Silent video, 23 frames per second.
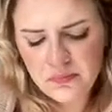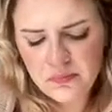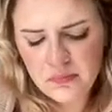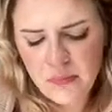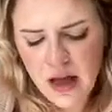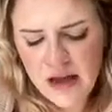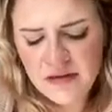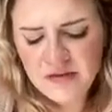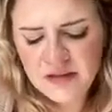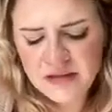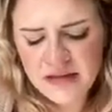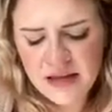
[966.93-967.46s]

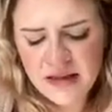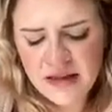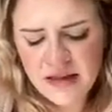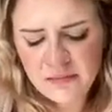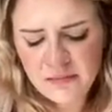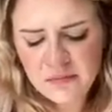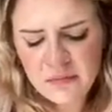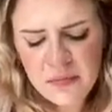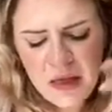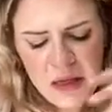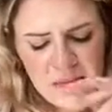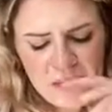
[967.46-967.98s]
would say
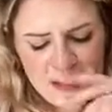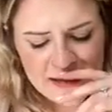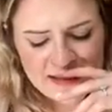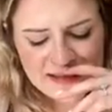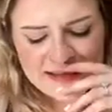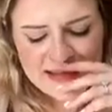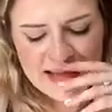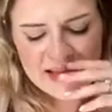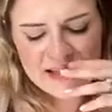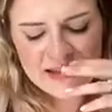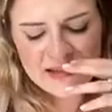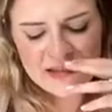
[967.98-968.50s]
that makes
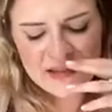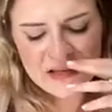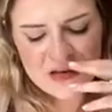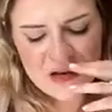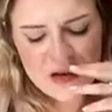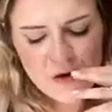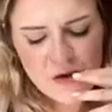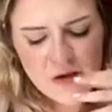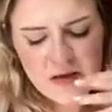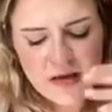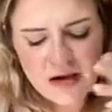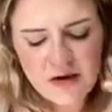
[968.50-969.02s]
sense,
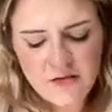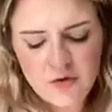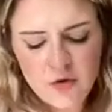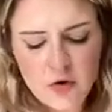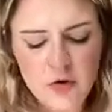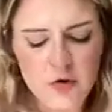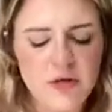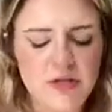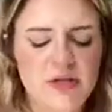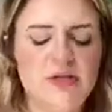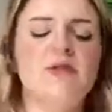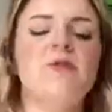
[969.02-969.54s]
and then of
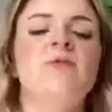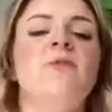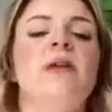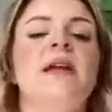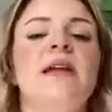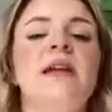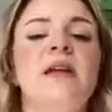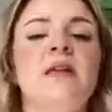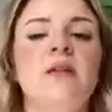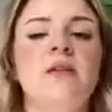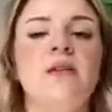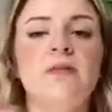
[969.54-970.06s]
course the
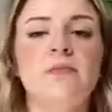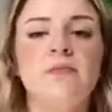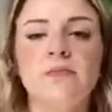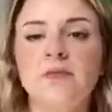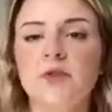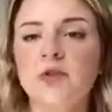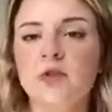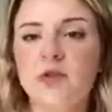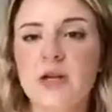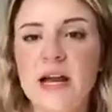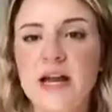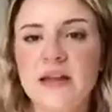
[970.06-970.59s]
regular
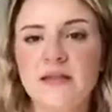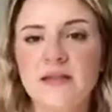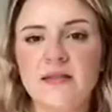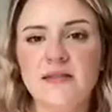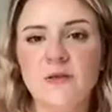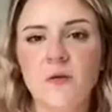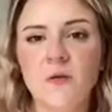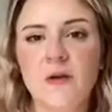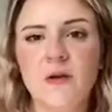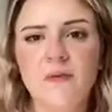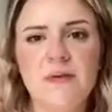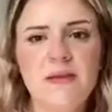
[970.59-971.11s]
strength is
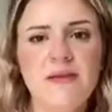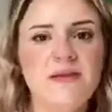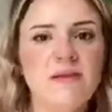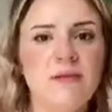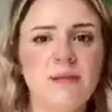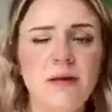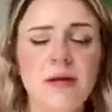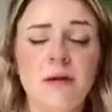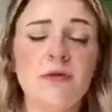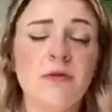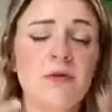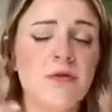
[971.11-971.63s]
going to be
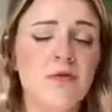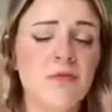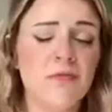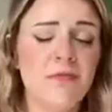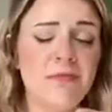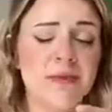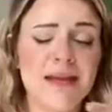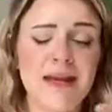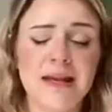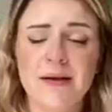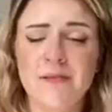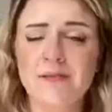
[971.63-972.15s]
somebody with a
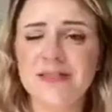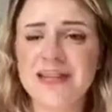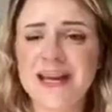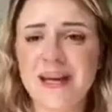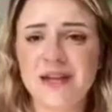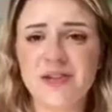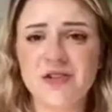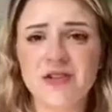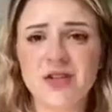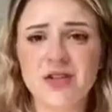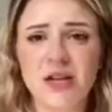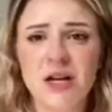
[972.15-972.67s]
medium
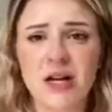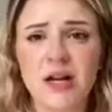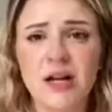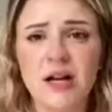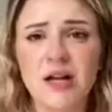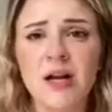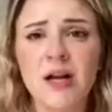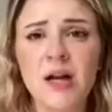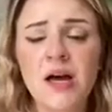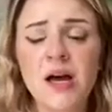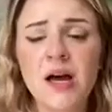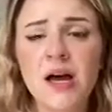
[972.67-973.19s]
texture,
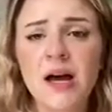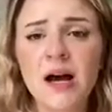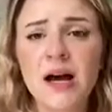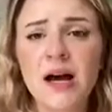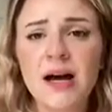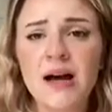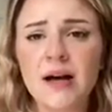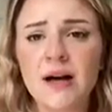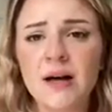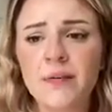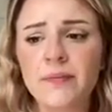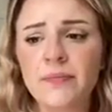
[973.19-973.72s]

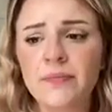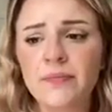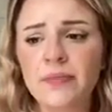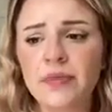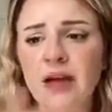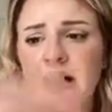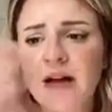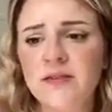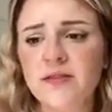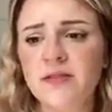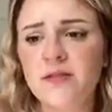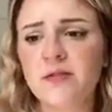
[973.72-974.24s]

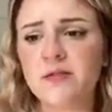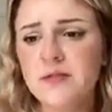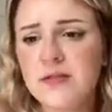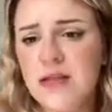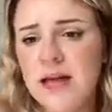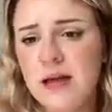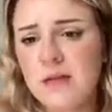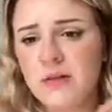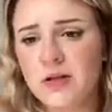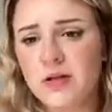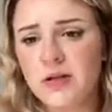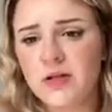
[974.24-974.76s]
not too
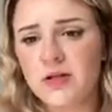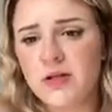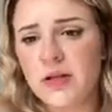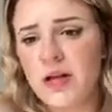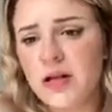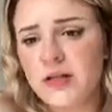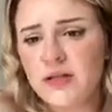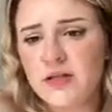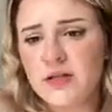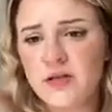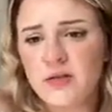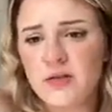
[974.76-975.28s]
damaged,
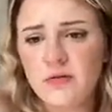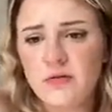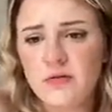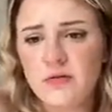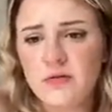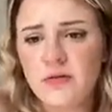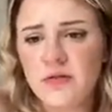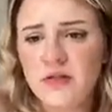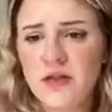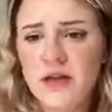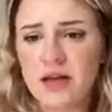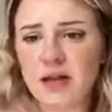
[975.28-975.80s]
not too
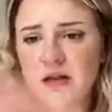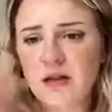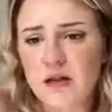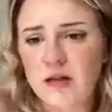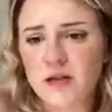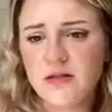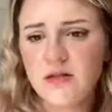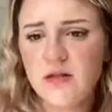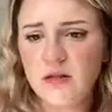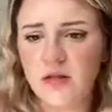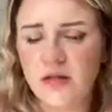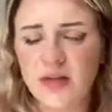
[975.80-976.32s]
thick,
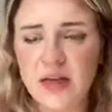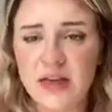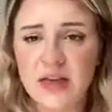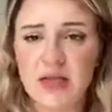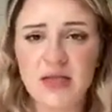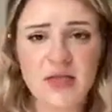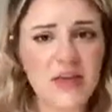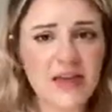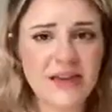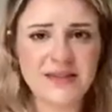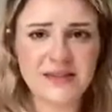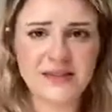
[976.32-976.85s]
not too
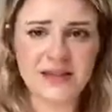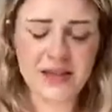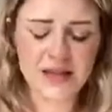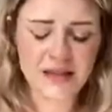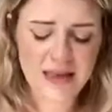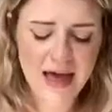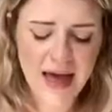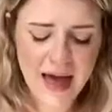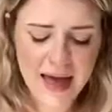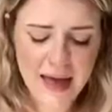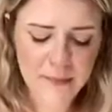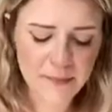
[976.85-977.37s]
thin, things like
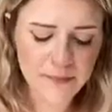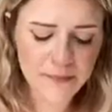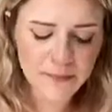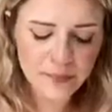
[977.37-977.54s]
that.